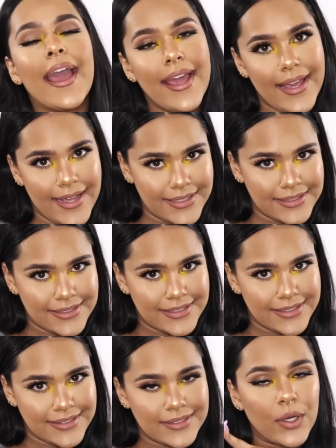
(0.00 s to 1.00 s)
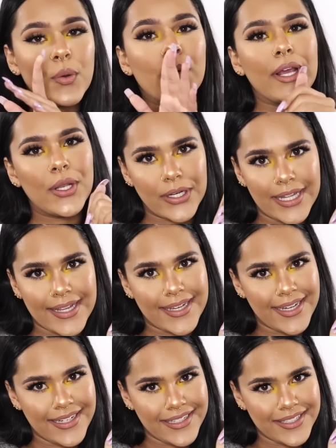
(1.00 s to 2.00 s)
And we look like
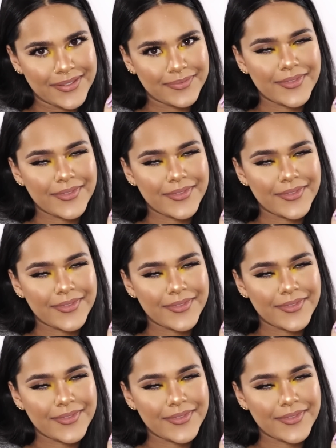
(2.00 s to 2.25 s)
KYLIE.